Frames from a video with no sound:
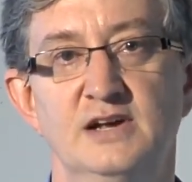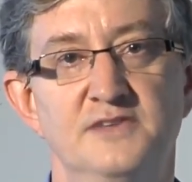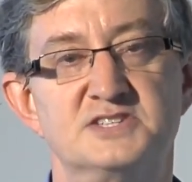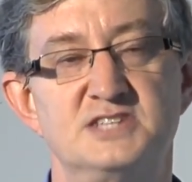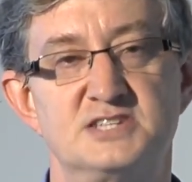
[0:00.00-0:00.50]

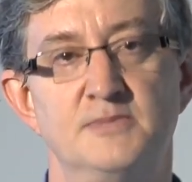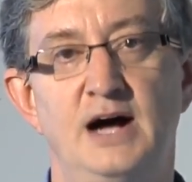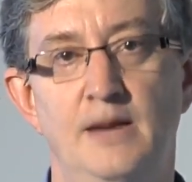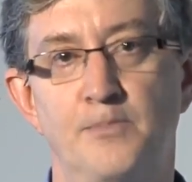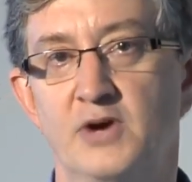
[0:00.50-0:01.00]
The system
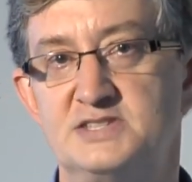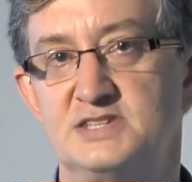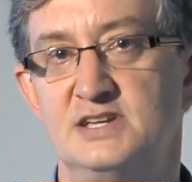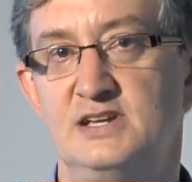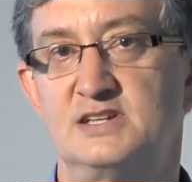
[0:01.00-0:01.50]
operates
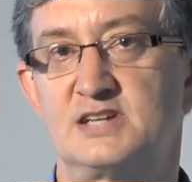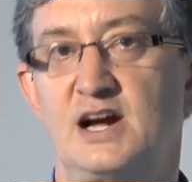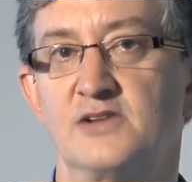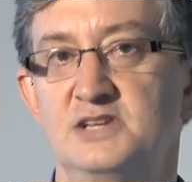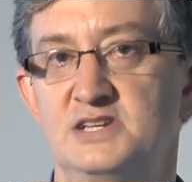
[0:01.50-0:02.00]
in an
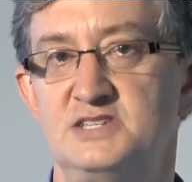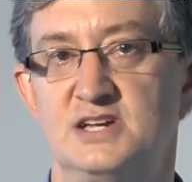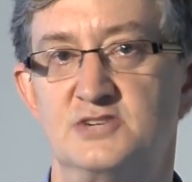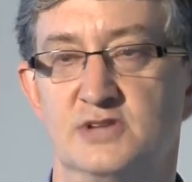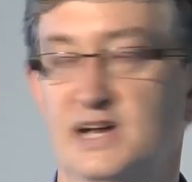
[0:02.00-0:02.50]
entirely
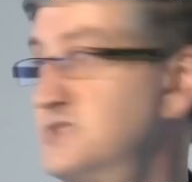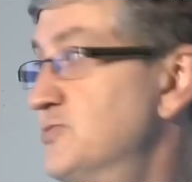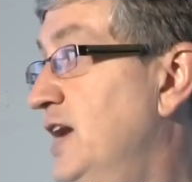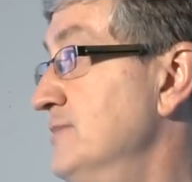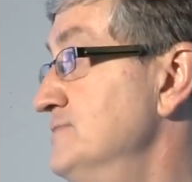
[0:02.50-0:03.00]
decentralized
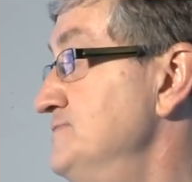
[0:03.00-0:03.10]
way.